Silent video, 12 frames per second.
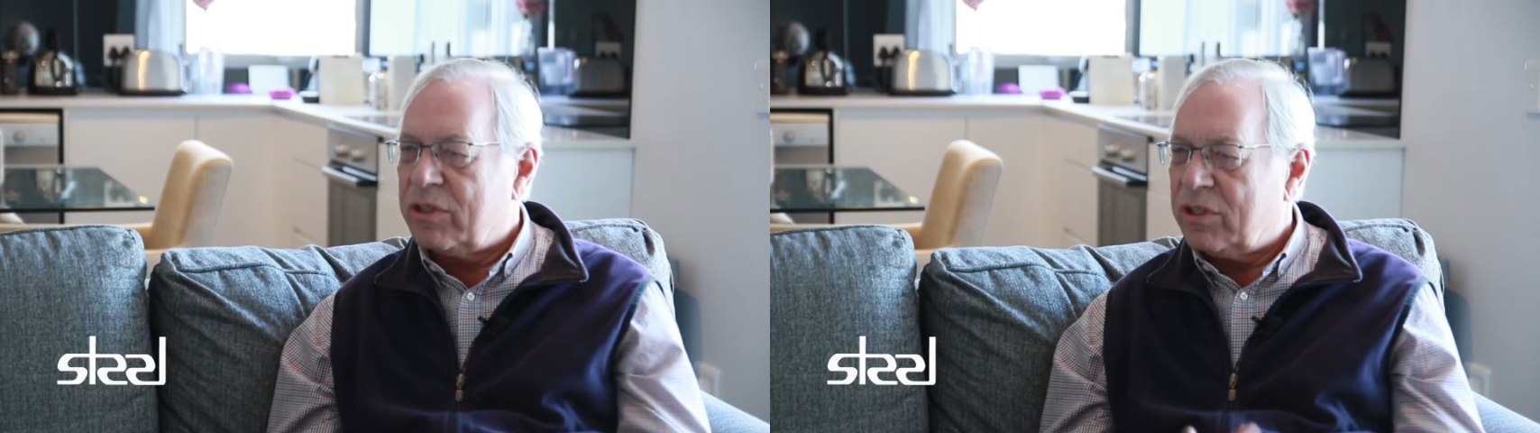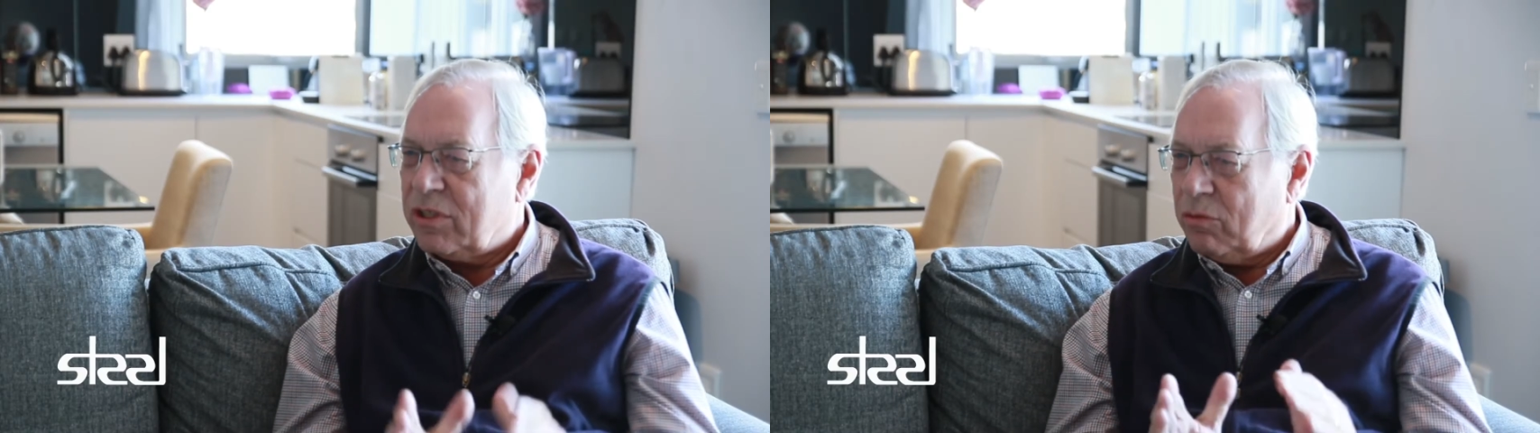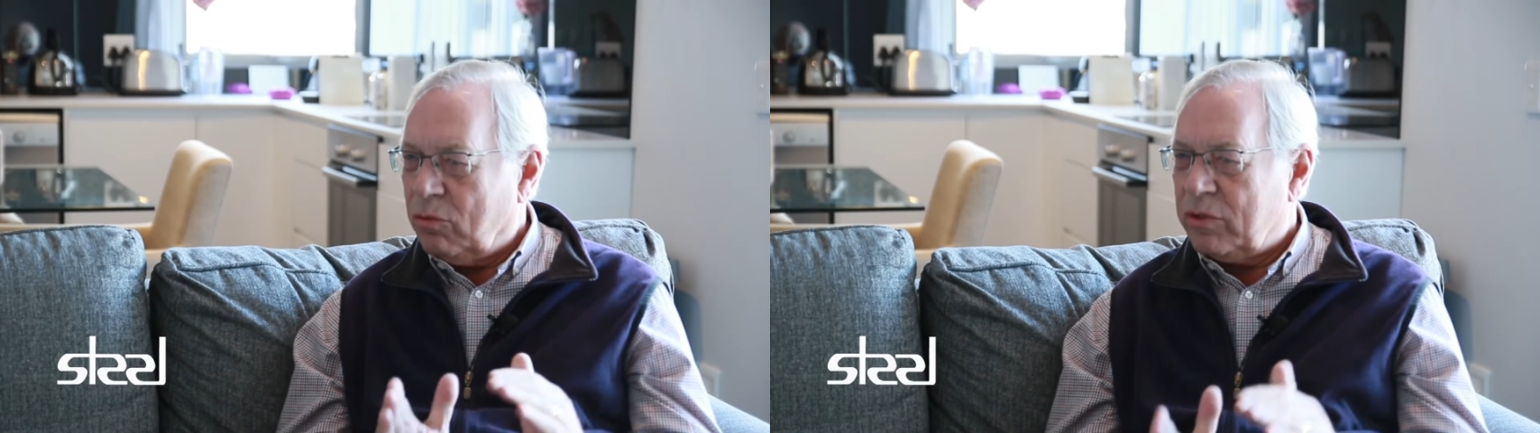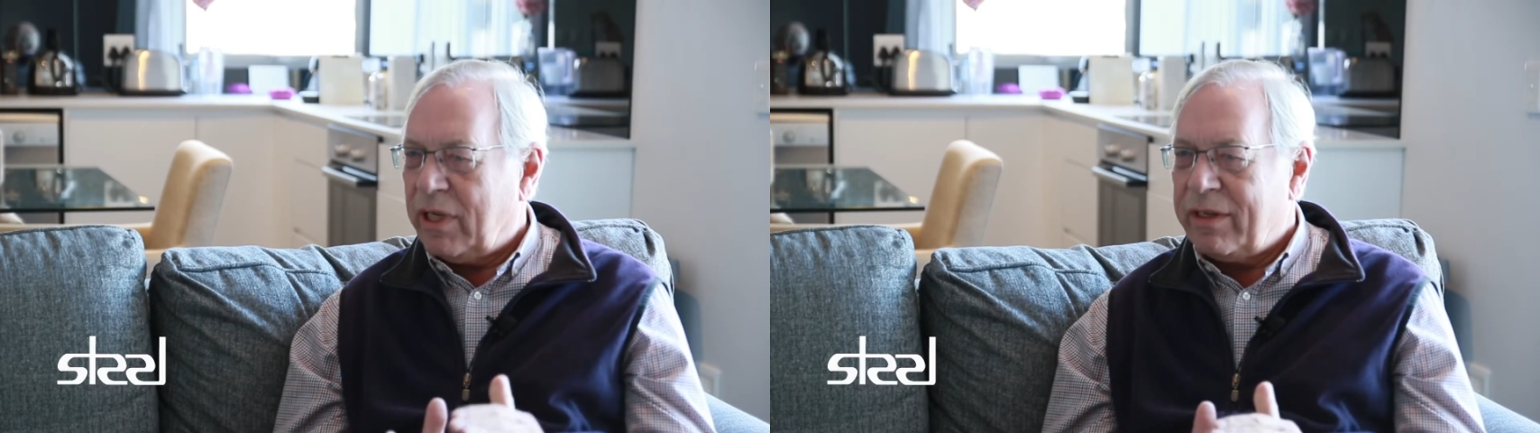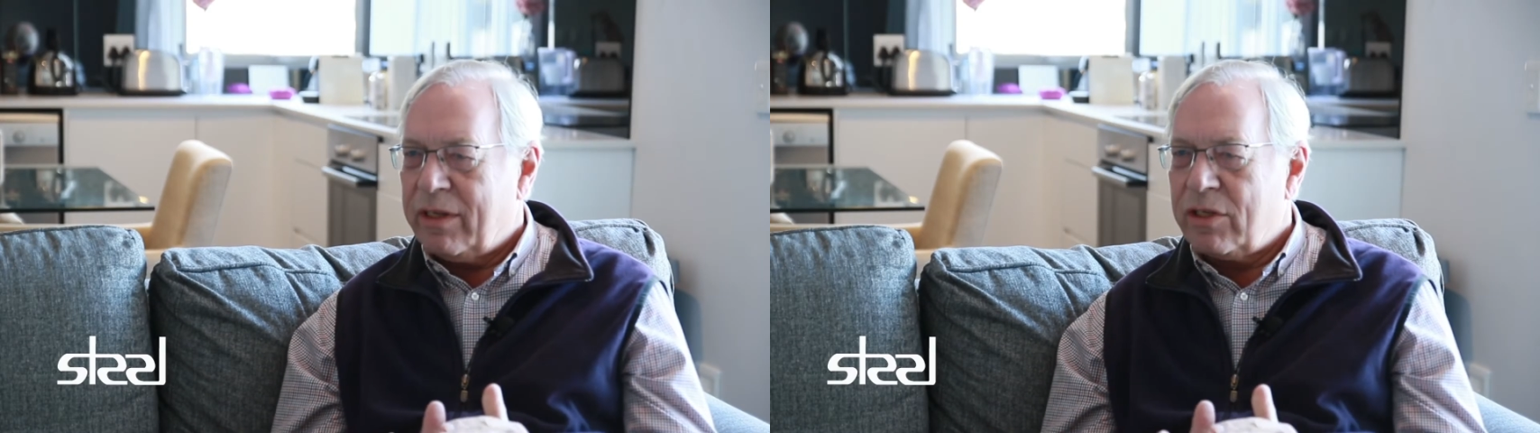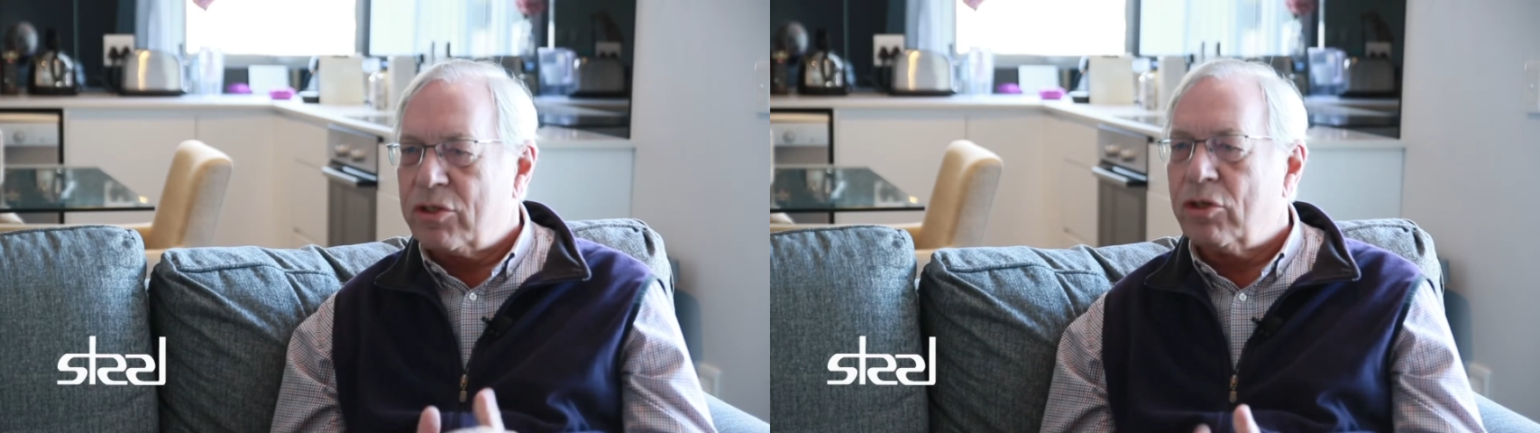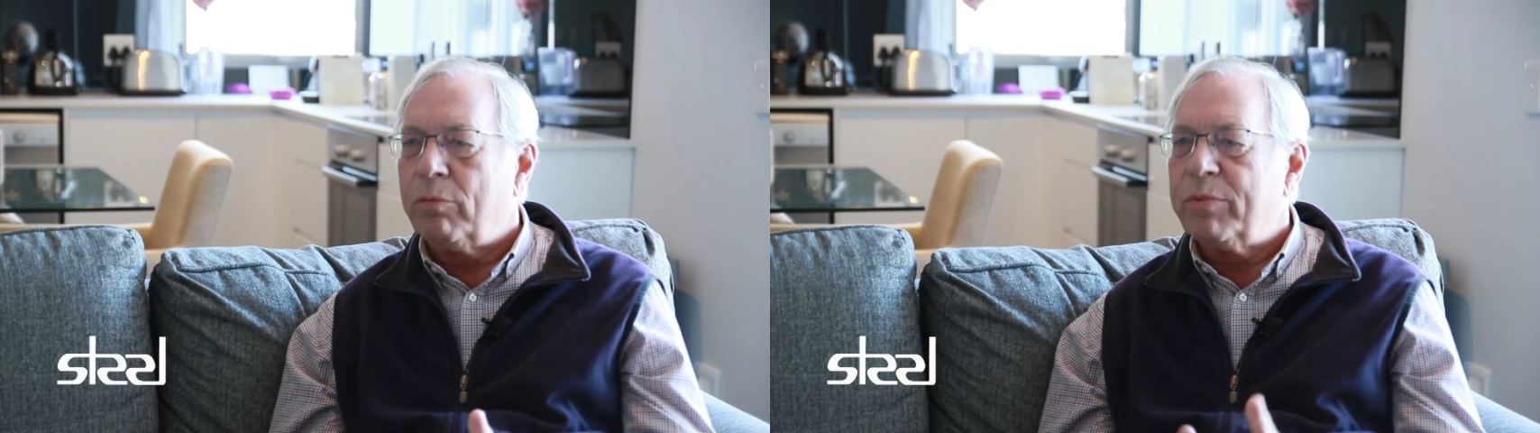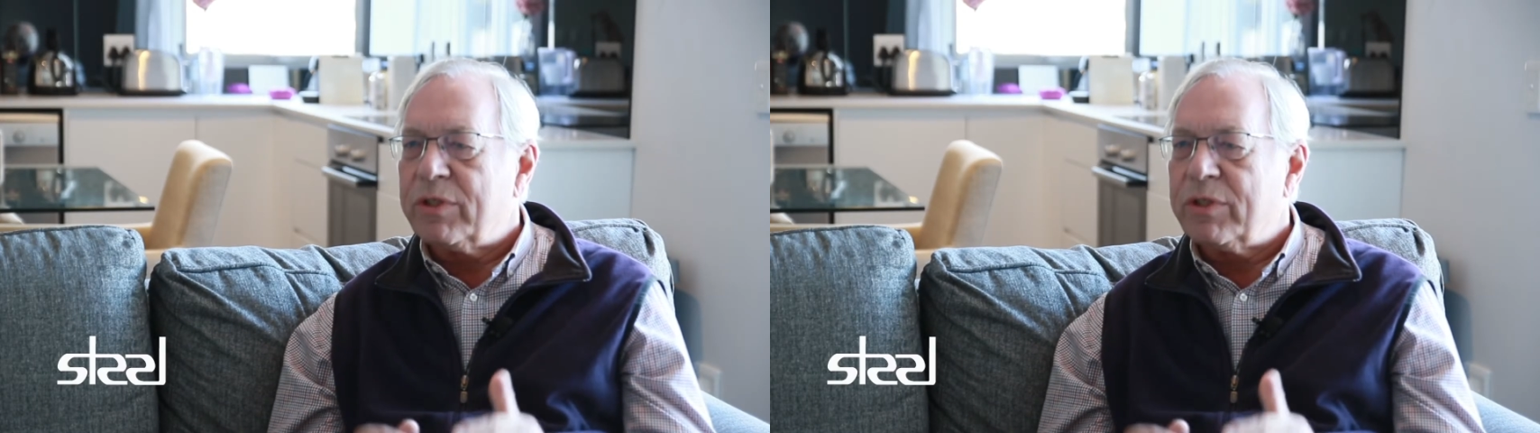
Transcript: it's all done in the shop.